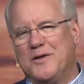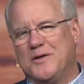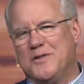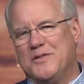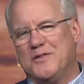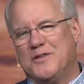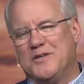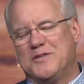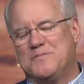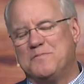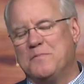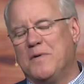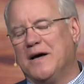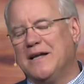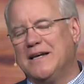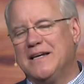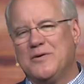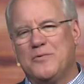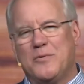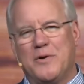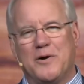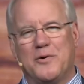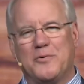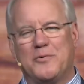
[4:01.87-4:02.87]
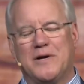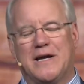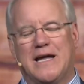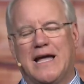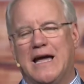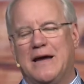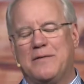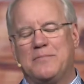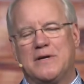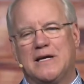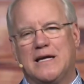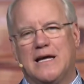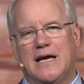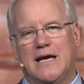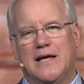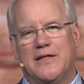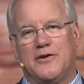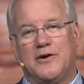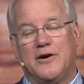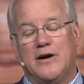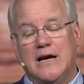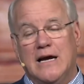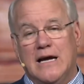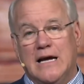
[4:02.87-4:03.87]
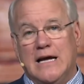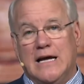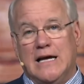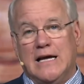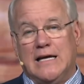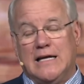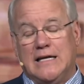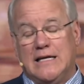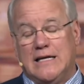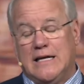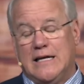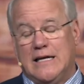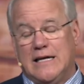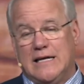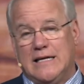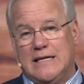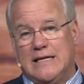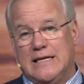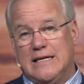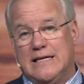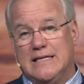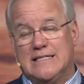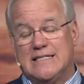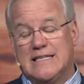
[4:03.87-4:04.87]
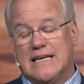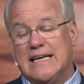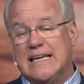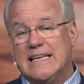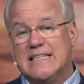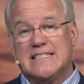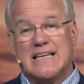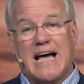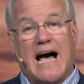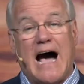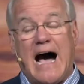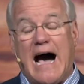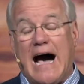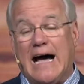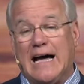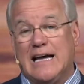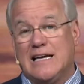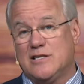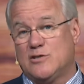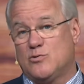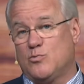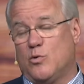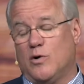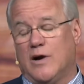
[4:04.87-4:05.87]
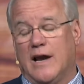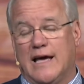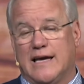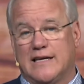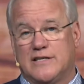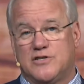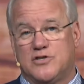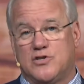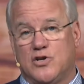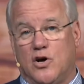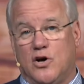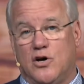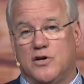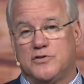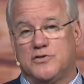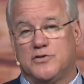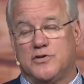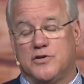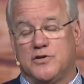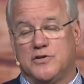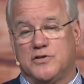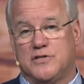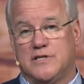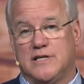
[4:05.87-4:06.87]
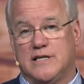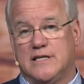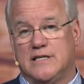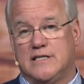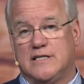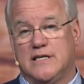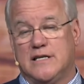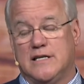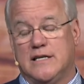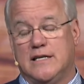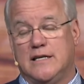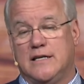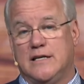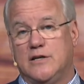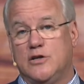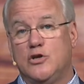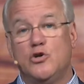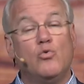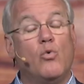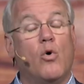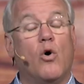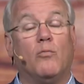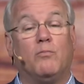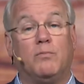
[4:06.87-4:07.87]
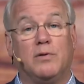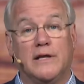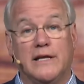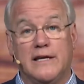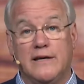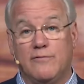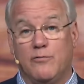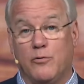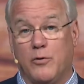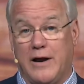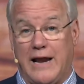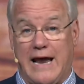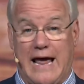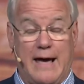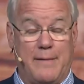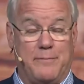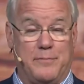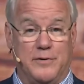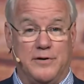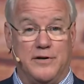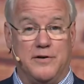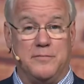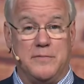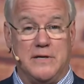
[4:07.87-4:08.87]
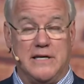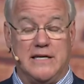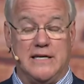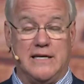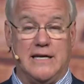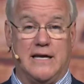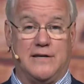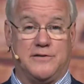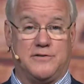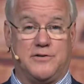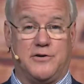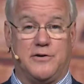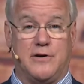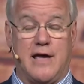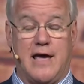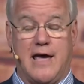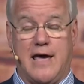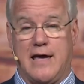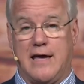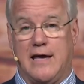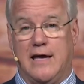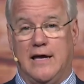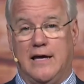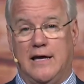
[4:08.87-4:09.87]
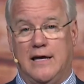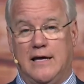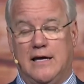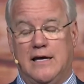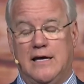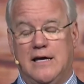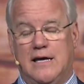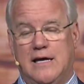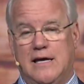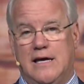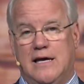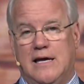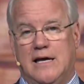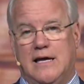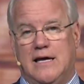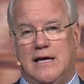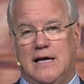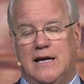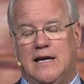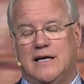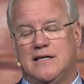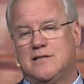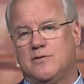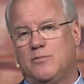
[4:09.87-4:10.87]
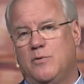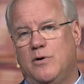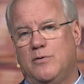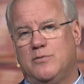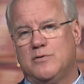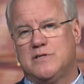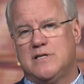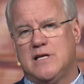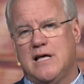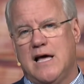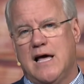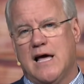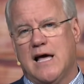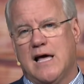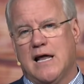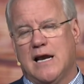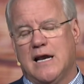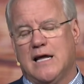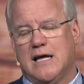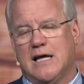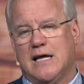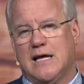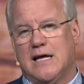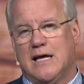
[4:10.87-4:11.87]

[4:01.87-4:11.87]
This Monday where we came together, his eyes were like saucers, and he said, "You won't believe what happened to me yesterday." And I said, "What was that?"